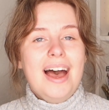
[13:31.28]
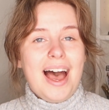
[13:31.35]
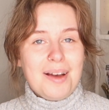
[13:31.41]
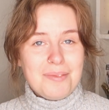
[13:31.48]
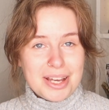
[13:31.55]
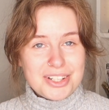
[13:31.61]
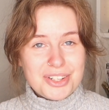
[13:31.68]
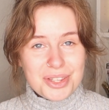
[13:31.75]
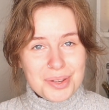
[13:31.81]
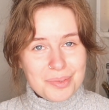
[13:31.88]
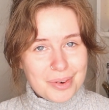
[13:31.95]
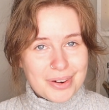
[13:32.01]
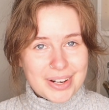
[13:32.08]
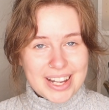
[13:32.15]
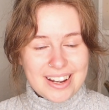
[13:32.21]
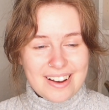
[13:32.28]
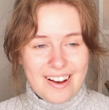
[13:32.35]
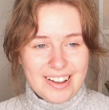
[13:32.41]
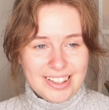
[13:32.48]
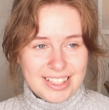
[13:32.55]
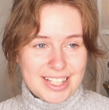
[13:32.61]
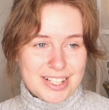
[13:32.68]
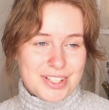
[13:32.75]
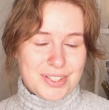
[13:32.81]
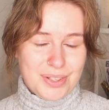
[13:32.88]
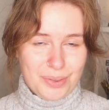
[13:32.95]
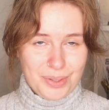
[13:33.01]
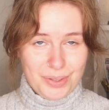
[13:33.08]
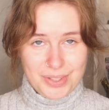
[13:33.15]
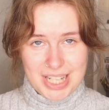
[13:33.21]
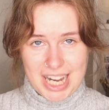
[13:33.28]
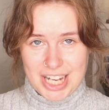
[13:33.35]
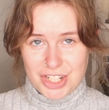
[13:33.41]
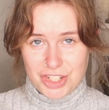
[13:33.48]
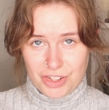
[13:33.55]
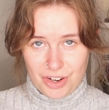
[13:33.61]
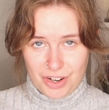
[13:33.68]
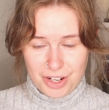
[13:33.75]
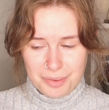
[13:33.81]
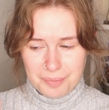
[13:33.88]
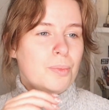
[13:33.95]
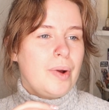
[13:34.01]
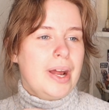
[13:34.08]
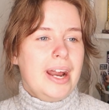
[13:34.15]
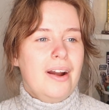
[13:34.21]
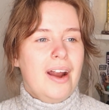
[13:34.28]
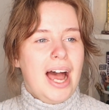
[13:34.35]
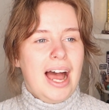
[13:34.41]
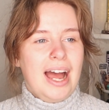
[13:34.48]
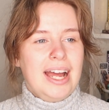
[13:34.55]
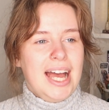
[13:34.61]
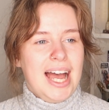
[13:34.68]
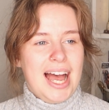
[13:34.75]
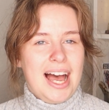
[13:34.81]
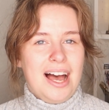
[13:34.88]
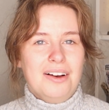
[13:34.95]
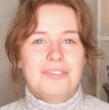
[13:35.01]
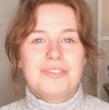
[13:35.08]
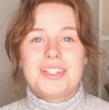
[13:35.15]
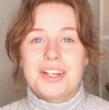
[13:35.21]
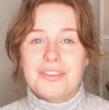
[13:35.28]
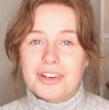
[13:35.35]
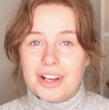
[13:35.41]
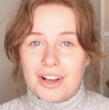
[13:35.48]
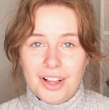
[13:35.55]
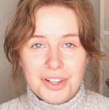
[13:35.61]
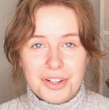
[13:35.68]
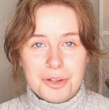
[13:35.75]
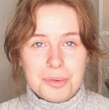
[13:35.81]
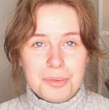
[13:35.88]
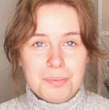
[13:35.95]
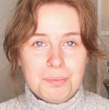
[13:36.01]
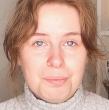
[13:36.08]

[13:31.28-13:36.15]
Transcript: I'm actually working on like a solo date jar where I have different colored